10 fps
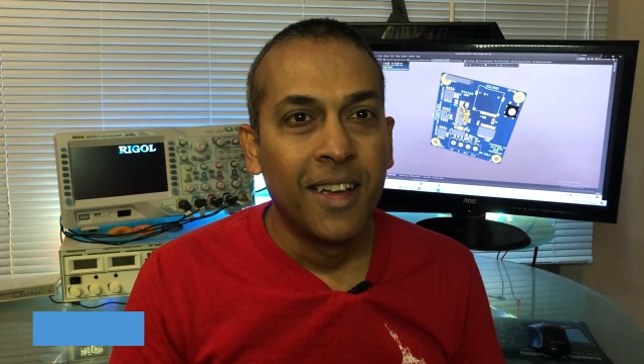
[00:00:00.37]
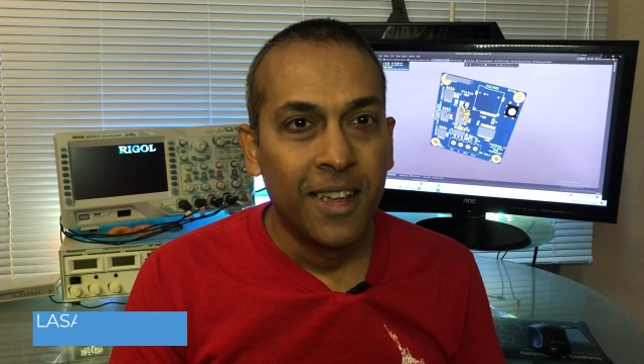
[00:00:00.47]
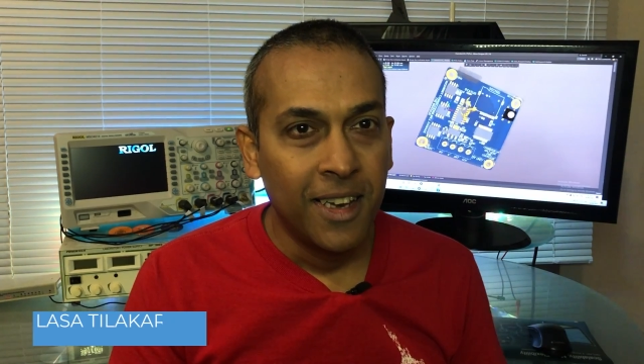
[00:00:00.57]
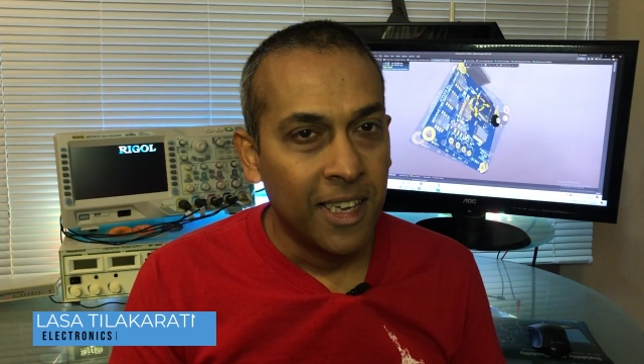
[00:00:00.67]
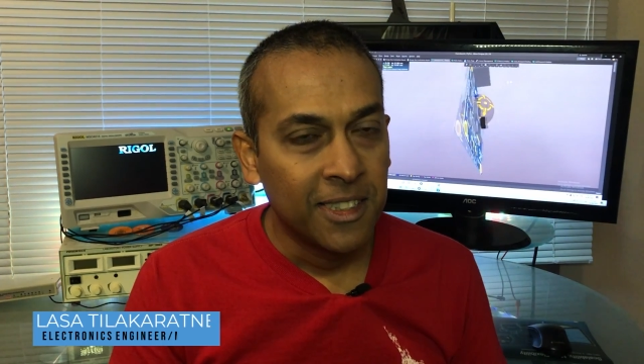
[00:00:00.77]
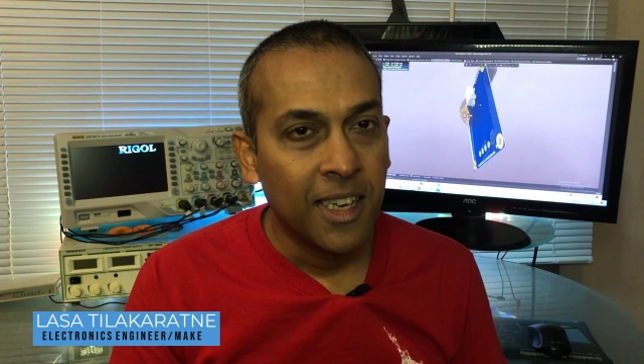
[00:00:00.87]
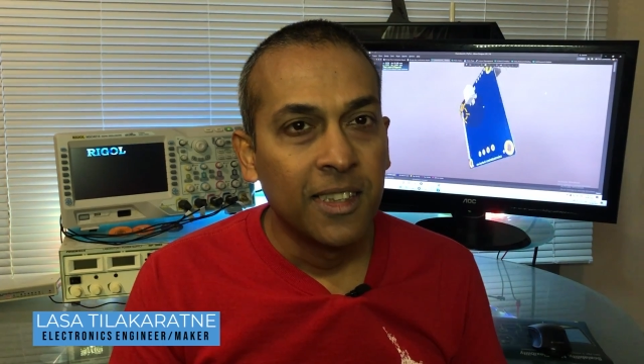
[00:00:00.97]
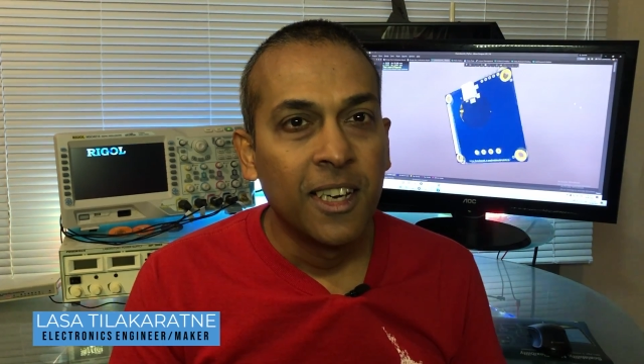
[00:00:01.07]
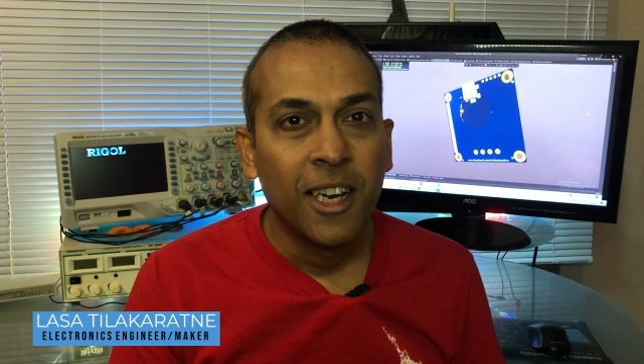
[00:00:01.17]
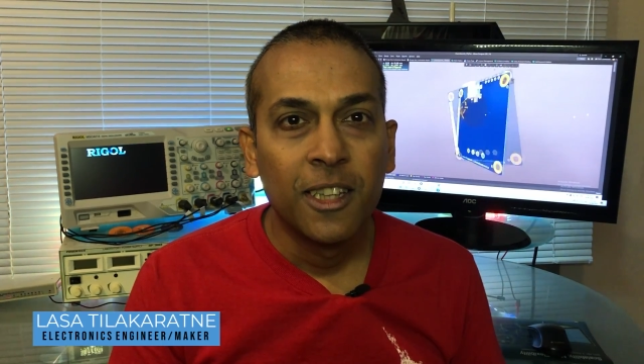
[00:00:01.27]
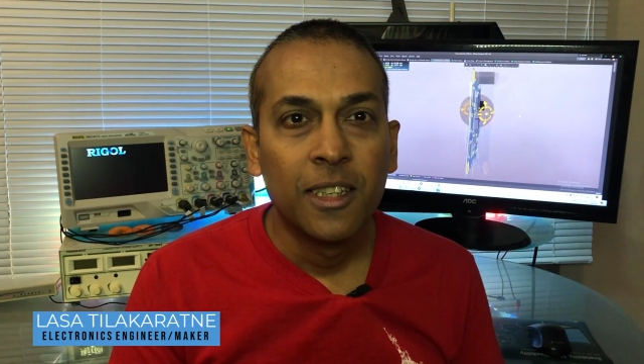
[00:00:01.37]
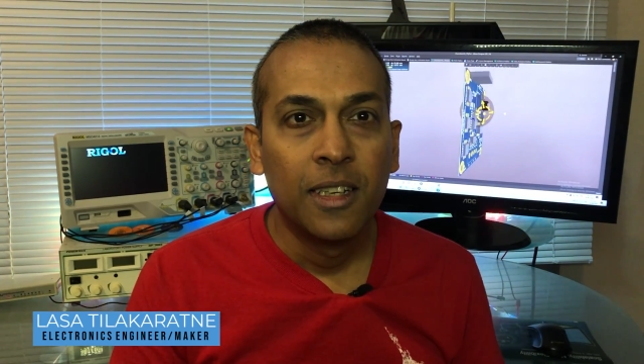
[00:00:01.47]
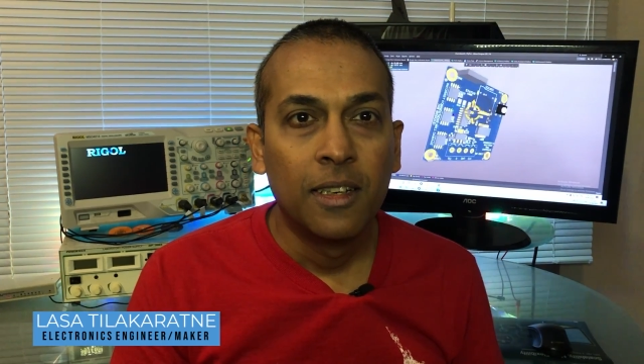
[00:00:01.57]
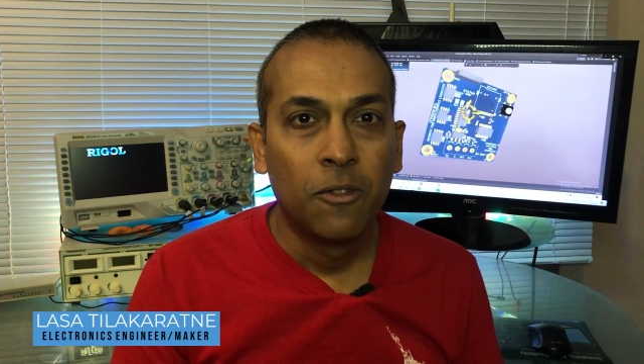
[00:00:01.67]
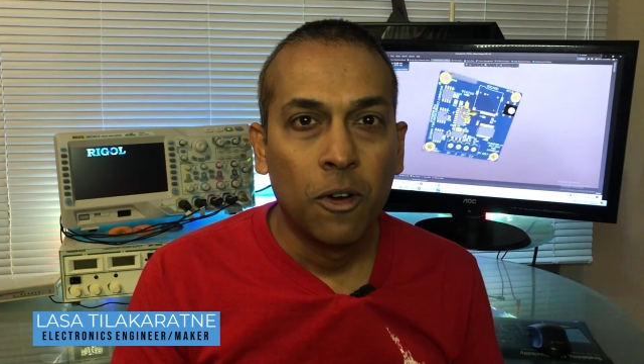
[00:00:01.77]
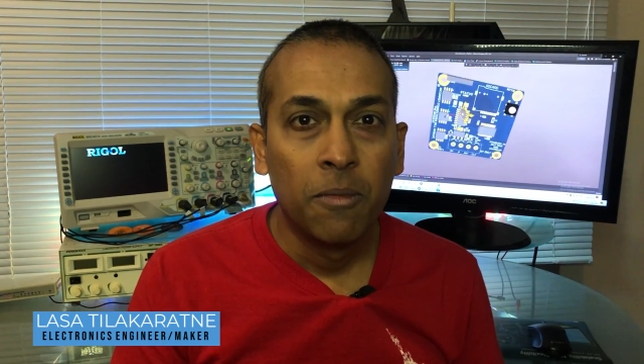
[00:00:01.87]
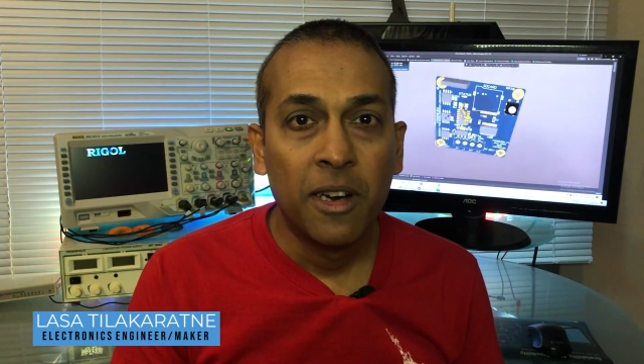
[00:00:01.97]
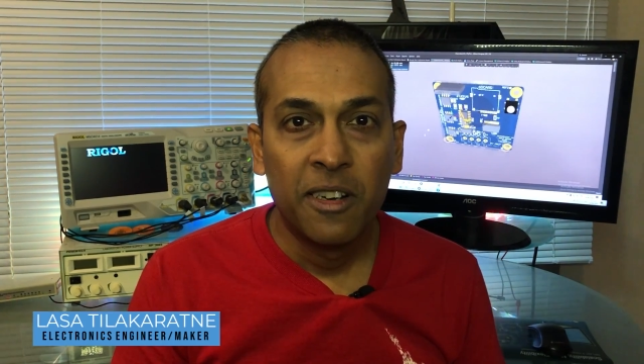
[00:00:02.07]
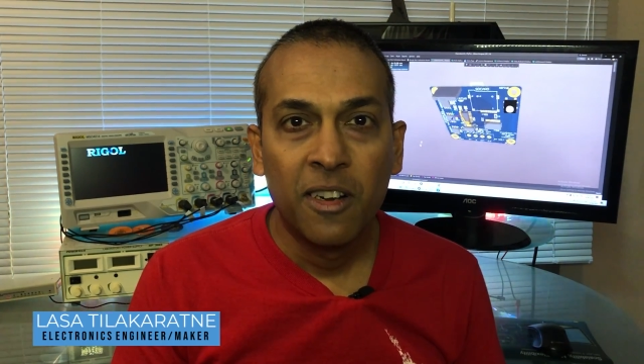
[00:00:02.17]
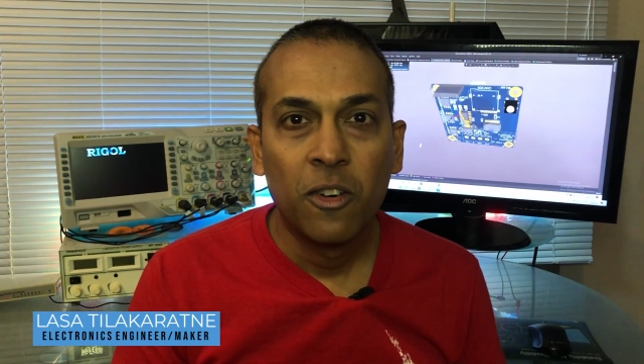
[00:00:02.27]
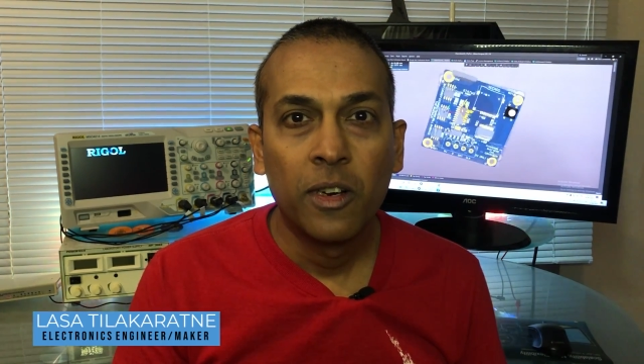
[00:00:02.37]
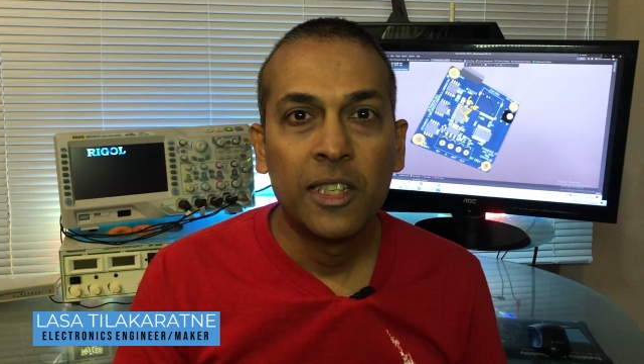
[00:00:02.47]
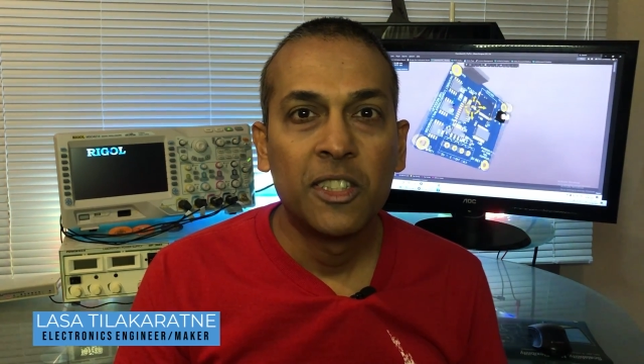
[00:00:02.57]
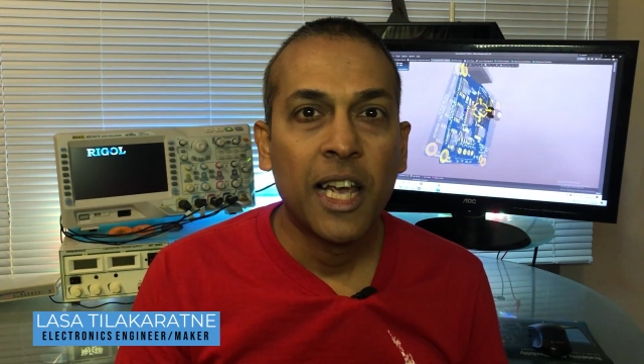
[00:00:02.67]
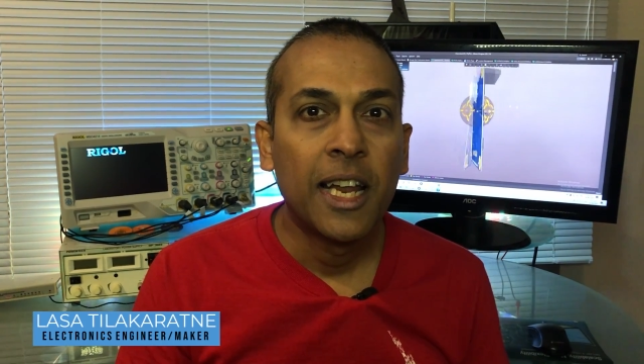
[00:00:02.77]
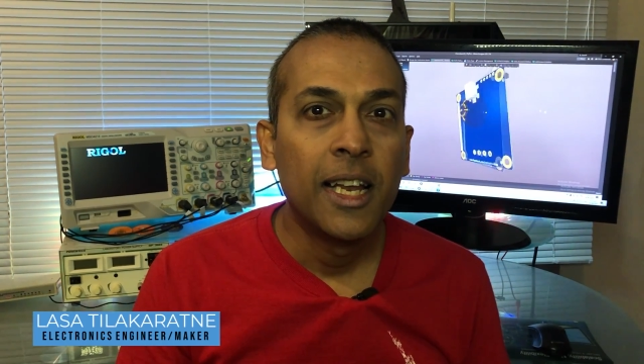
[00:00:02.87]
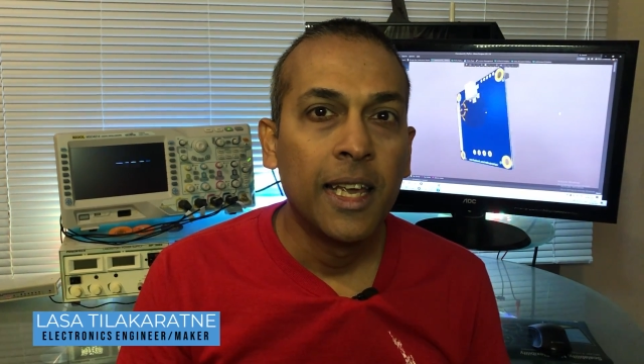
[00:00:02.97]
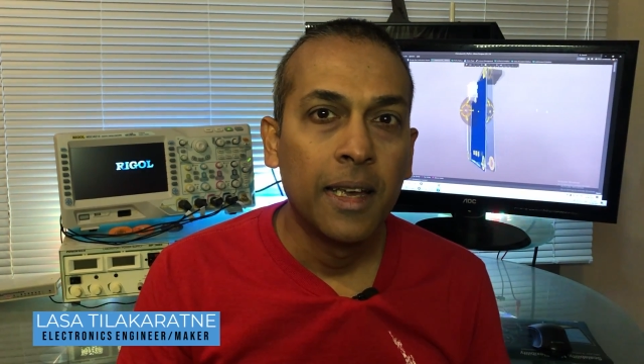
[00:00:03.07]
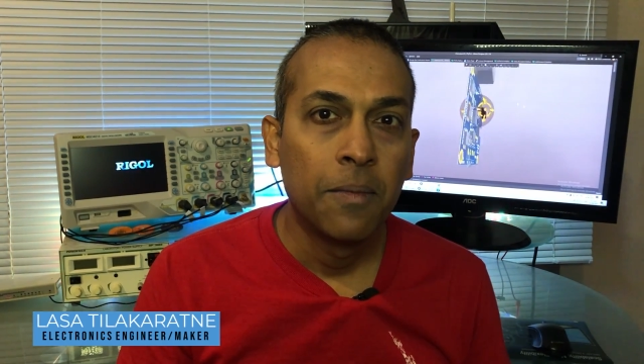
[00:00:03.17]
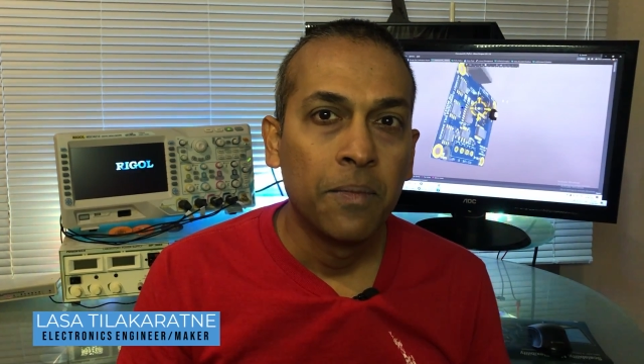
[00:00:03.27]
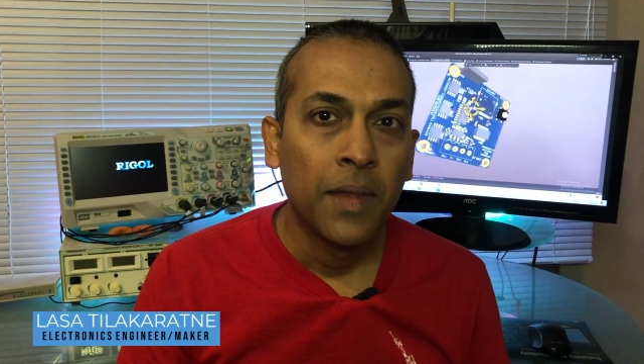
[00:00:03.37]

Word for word: uh, Lhasa Tirukathan from Retinatronics channel here.